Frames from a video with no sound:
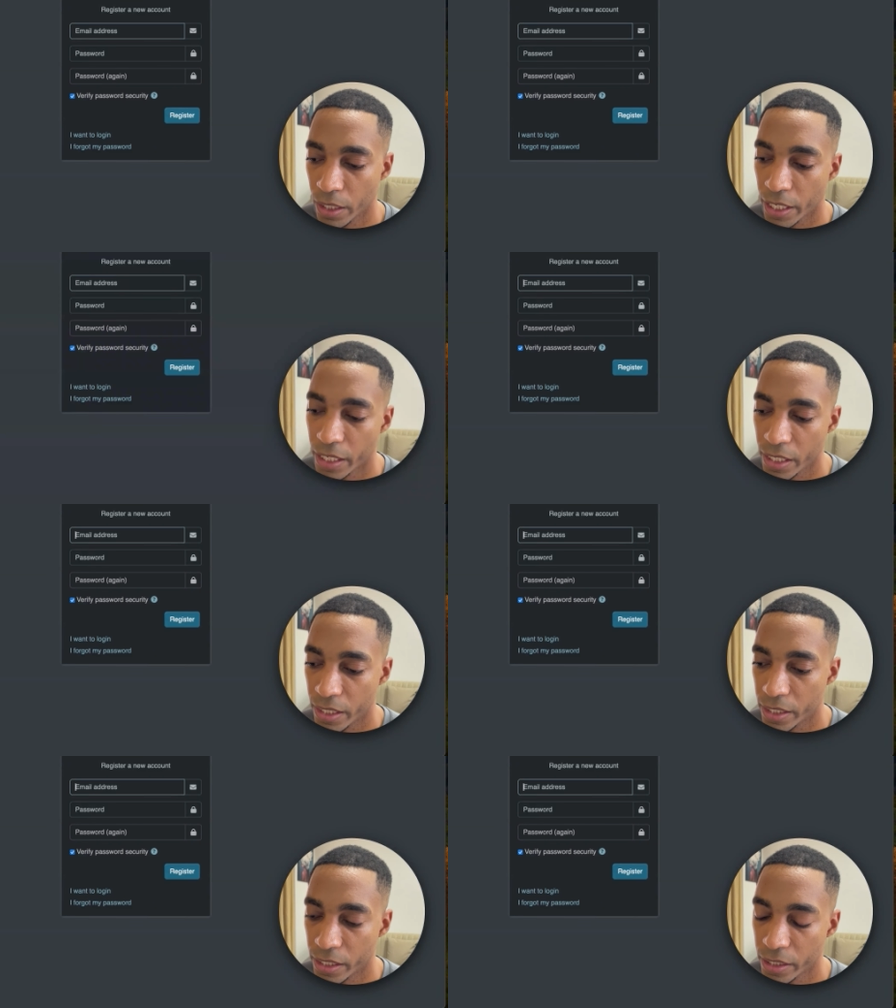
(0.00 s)
And
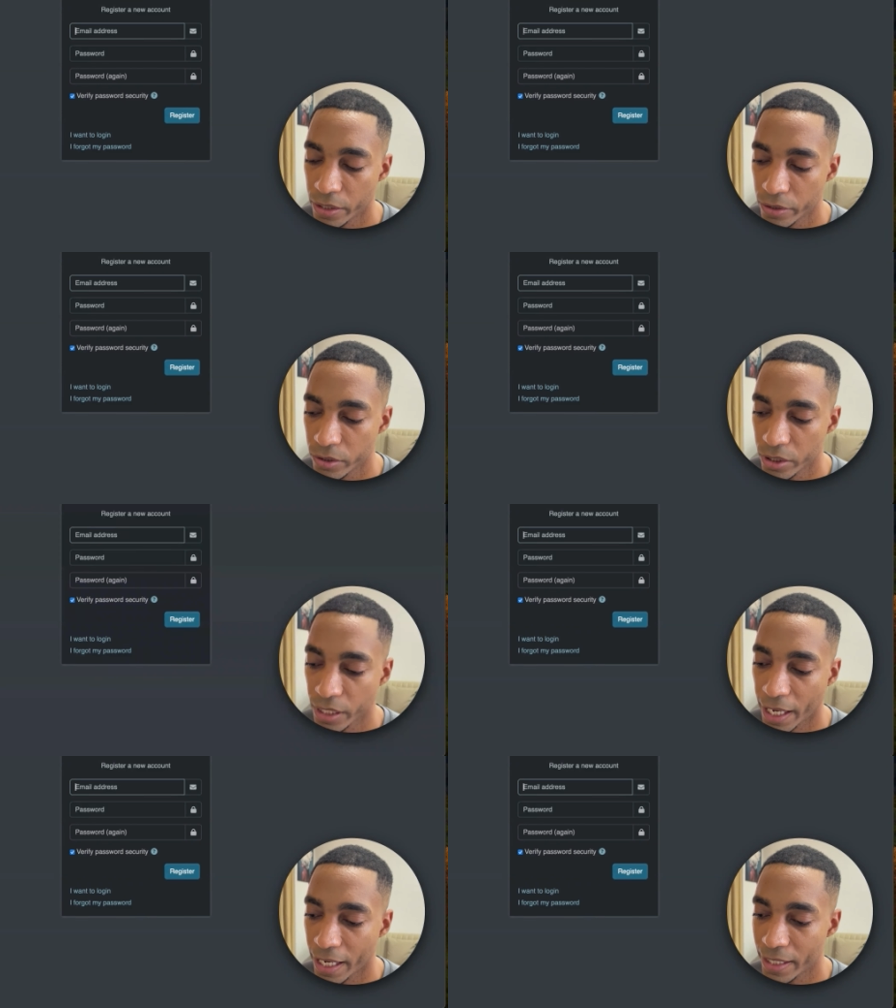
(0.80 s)
here, just
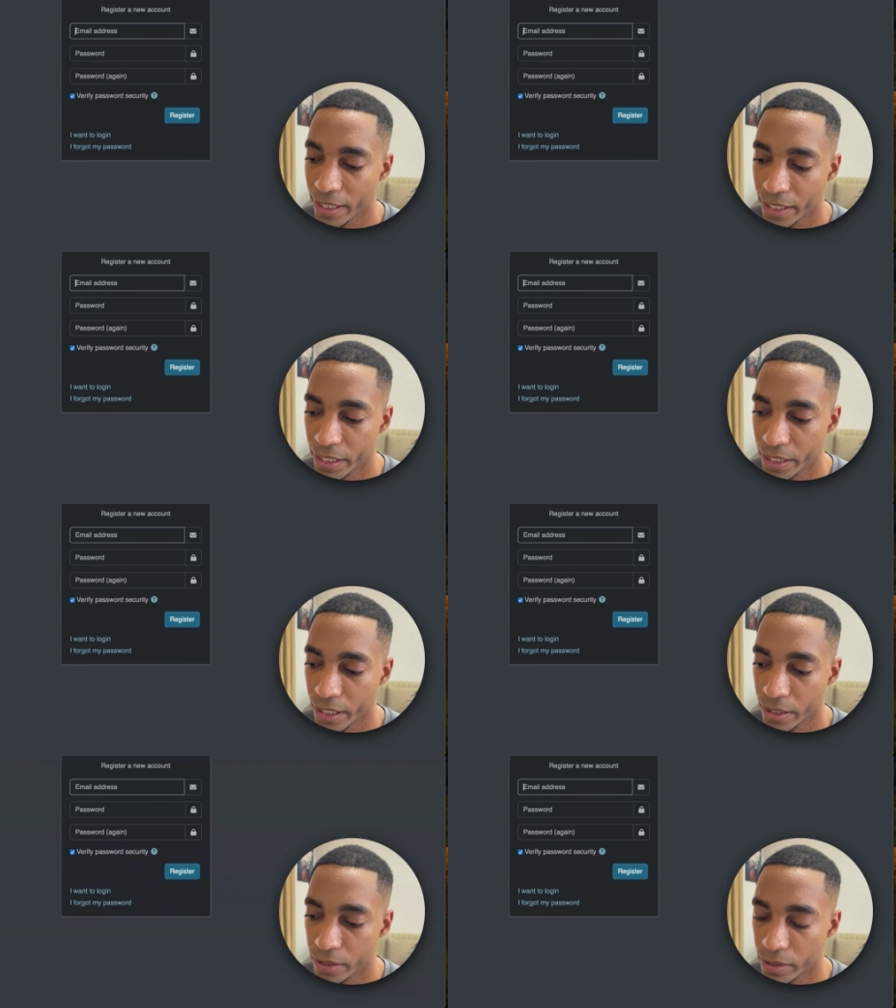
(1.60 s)
add in